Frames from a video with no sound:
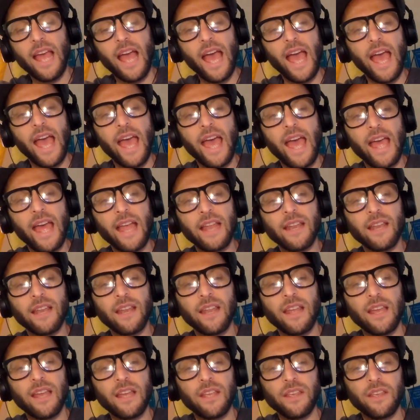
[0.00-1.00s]

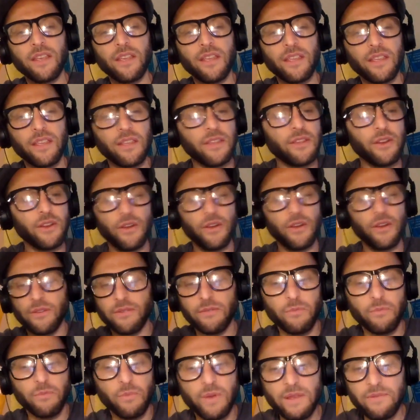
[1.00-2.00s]
And
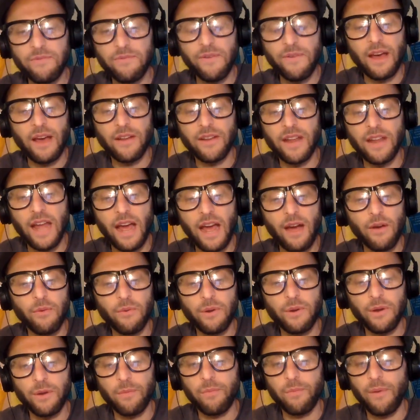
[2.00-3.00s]
we found out
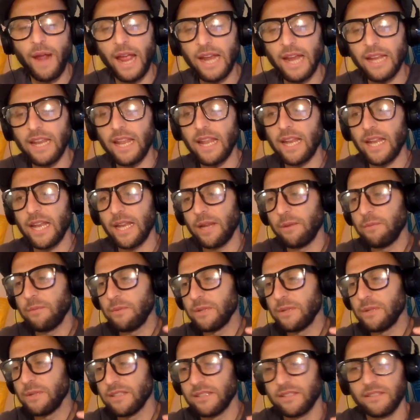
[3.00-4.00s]
we were pregnant, and it
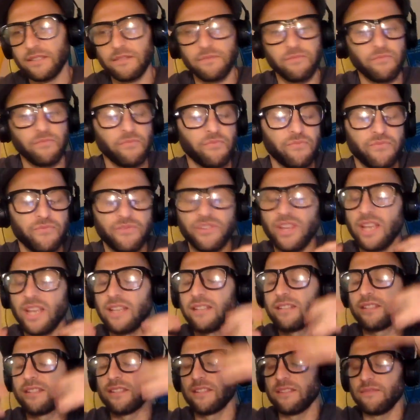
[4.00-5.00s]
was
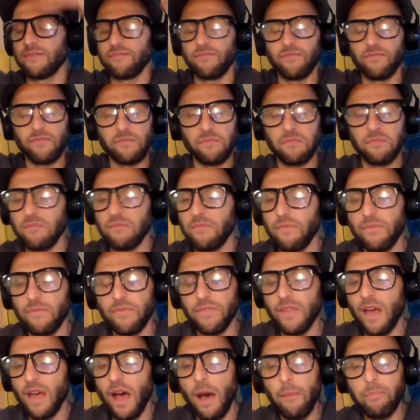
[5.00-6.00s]
just
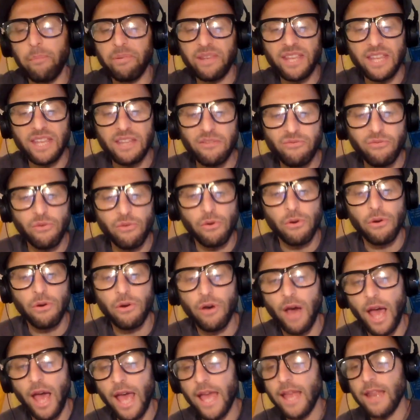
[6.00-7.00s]

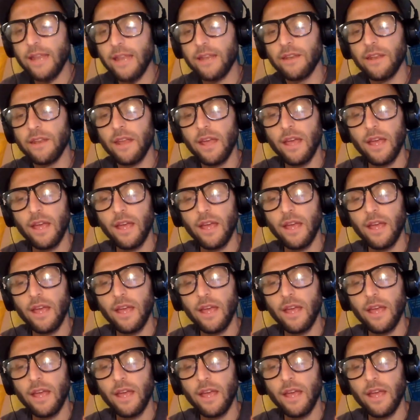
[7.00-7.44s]
upheaval and